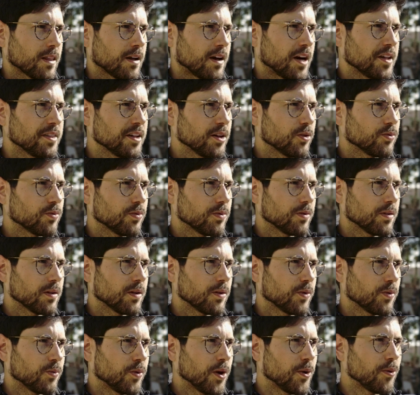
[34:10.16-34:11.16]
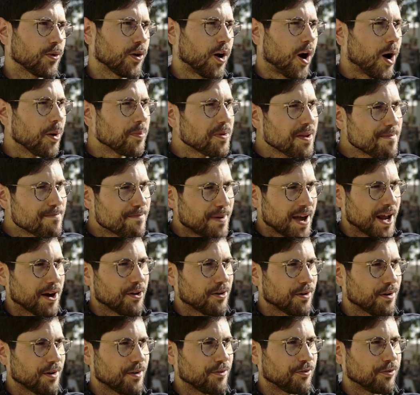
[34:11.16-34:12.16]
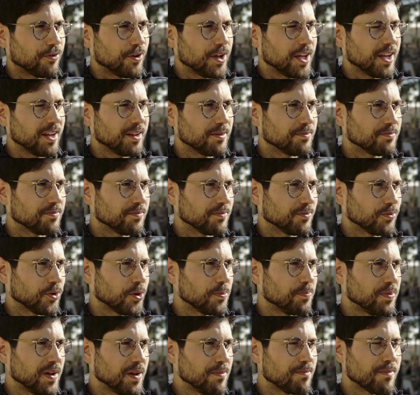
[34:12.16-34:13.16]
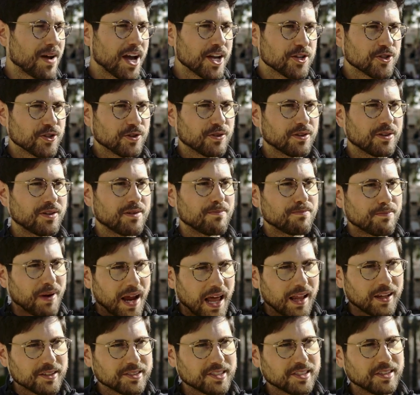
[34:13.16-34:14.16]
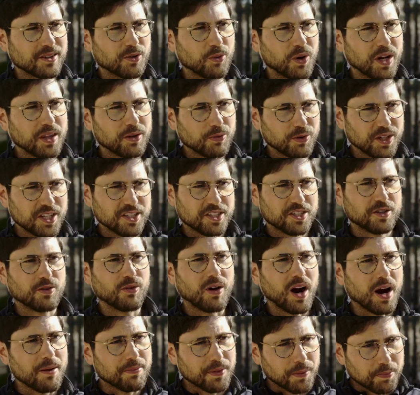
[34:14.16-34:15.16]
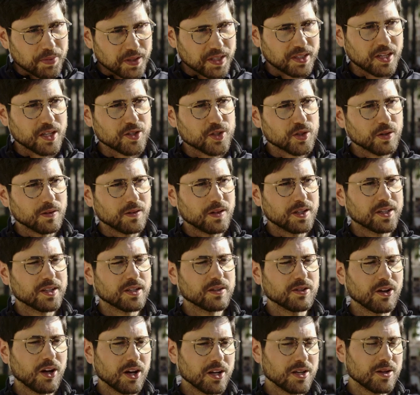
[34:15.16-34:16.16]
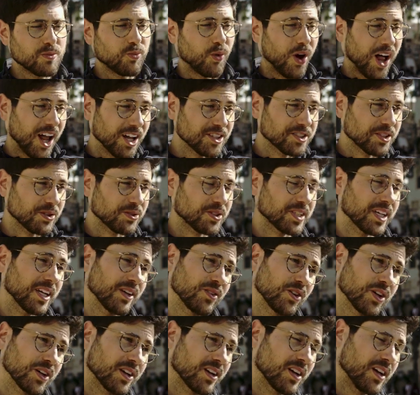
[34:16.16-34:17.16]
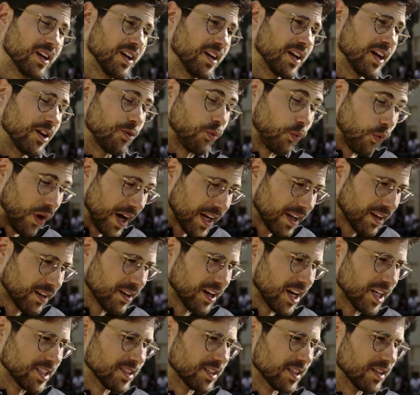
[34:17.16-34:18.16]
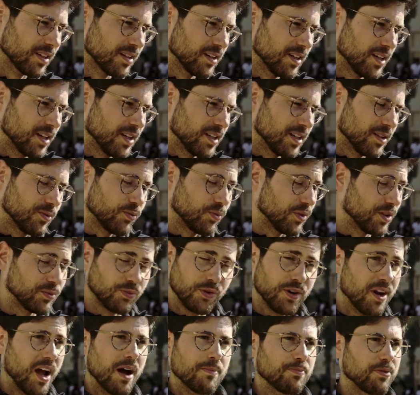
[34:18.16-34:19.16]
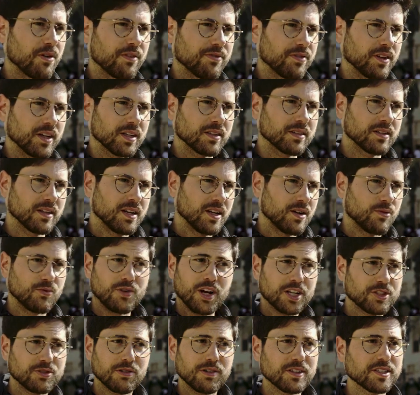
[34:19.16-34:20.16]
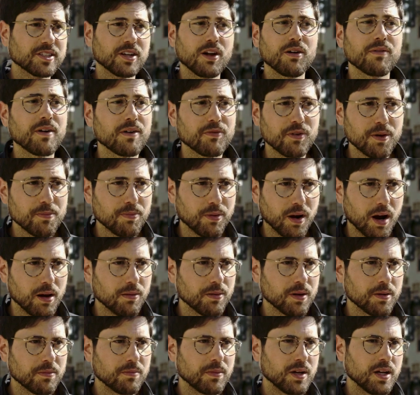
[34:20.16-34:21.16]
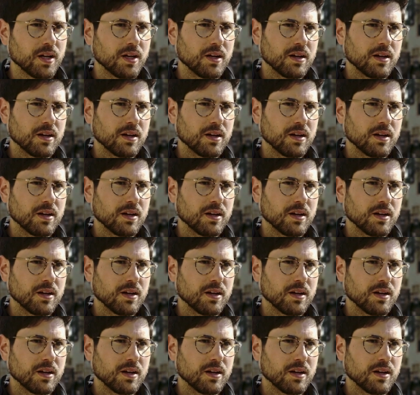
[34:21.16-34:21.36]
I think we would all be better if we would be measured and balanced in the way that we describe the potential of the technology, while also saying, look, and recognizing we're not perfect. We're not trying to solve every problem.